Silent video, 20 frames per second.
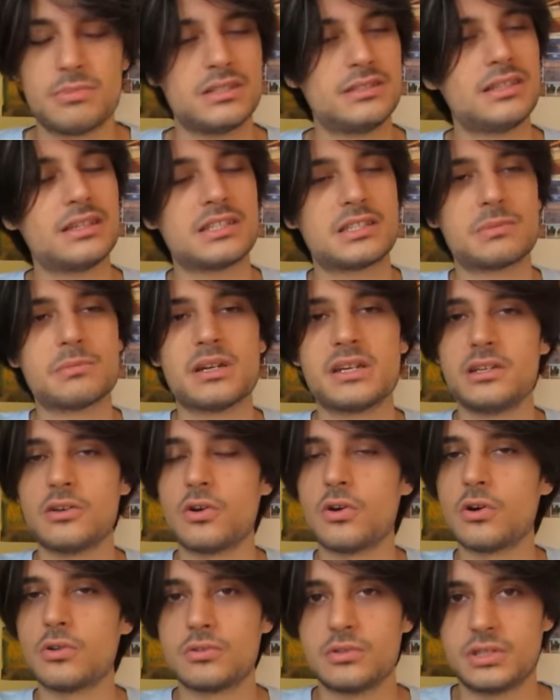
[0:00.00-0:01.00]
but that's my
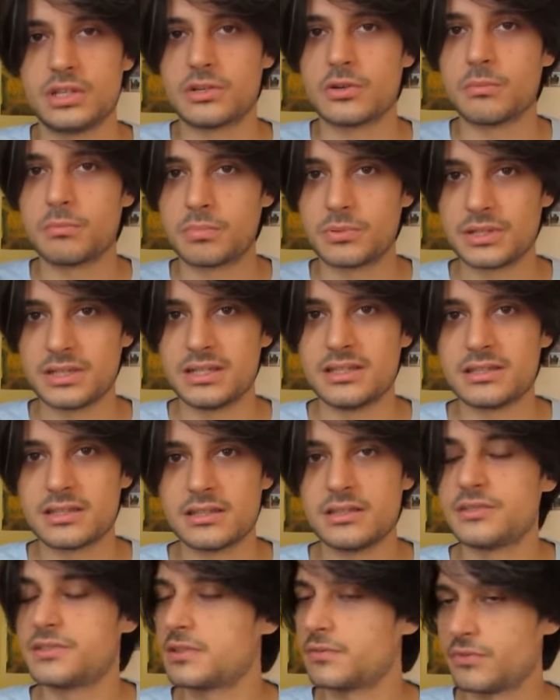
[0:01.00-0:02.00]
only complaint,
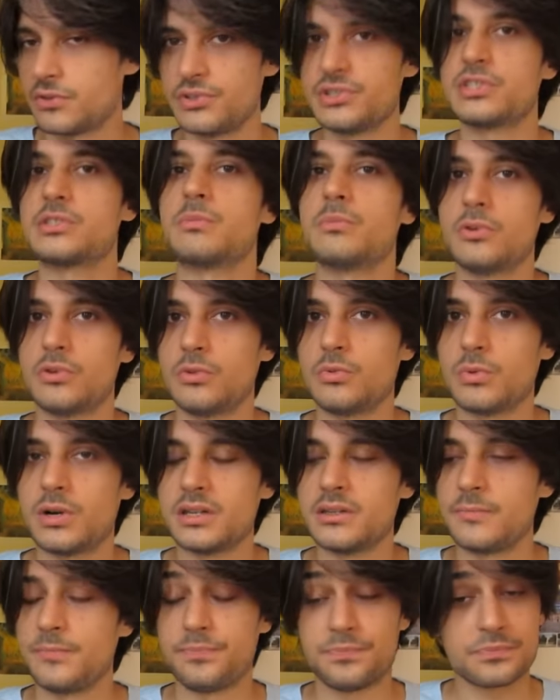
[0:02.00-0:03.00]
and it's a very small
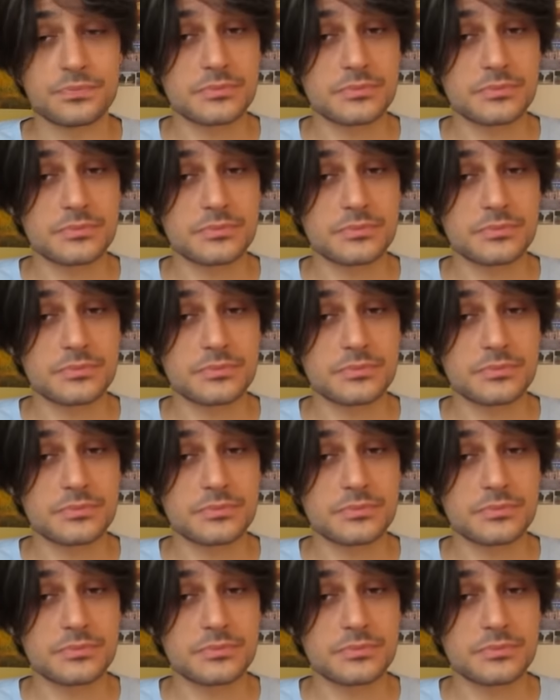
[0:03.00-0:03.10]
one.